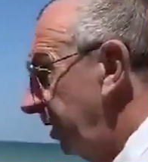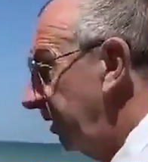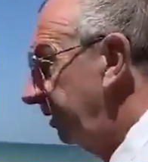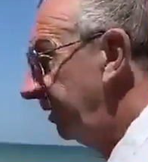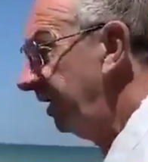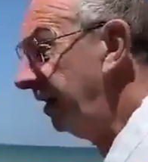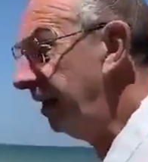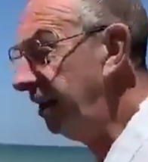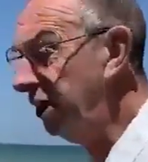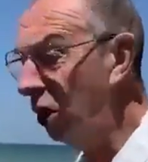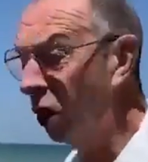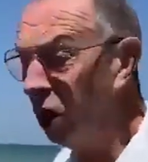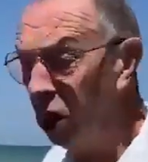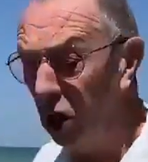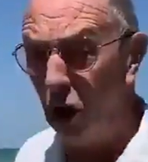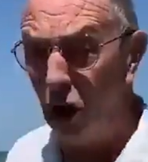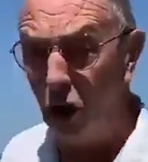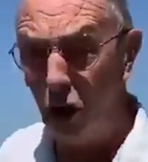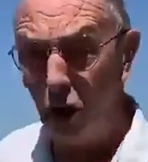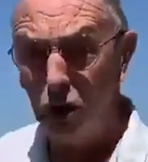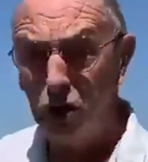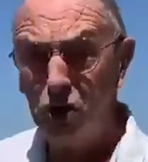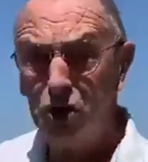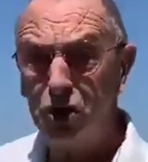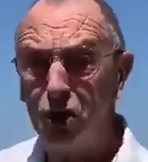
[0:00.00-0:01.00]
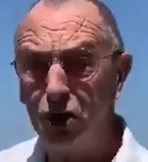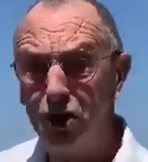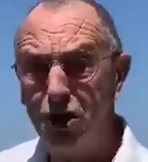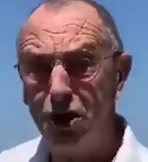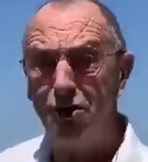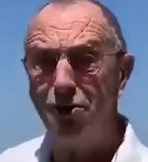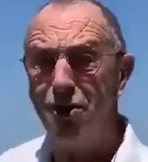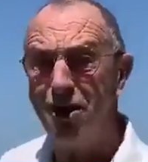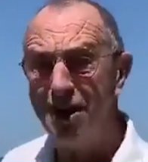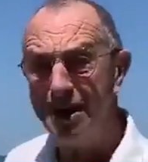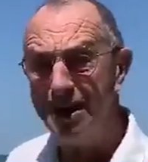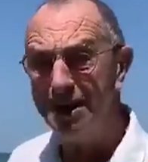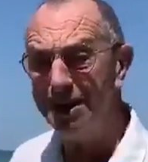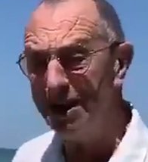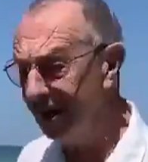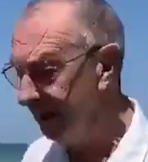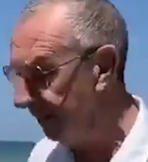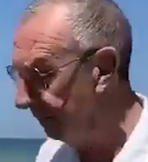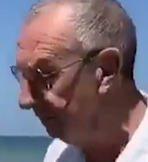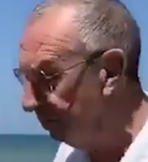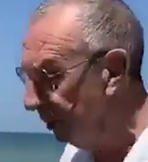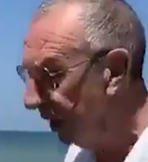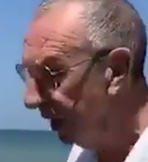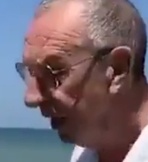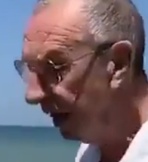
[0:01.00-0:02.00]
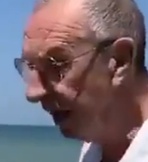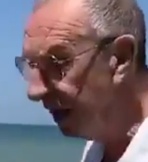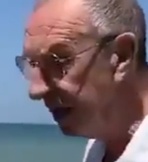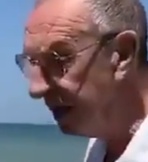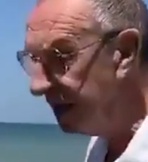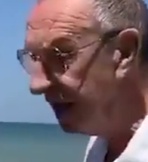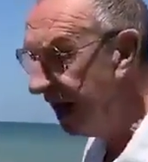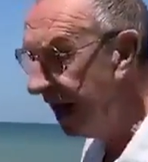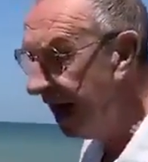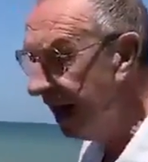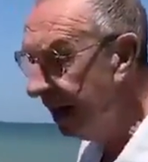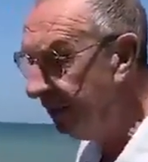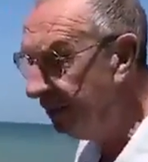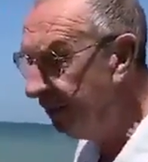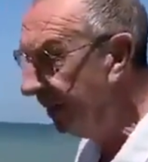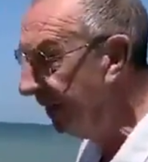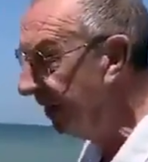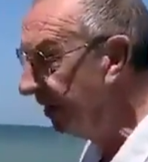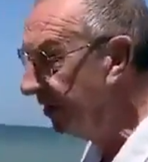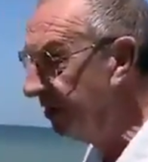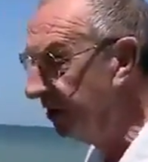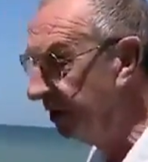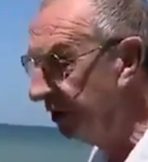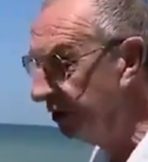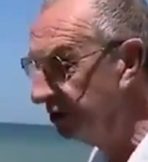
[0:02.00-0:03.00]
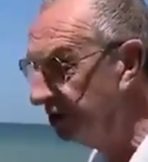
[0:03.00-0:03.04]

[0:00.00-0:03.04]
We're at the Ocean Arena in Napier,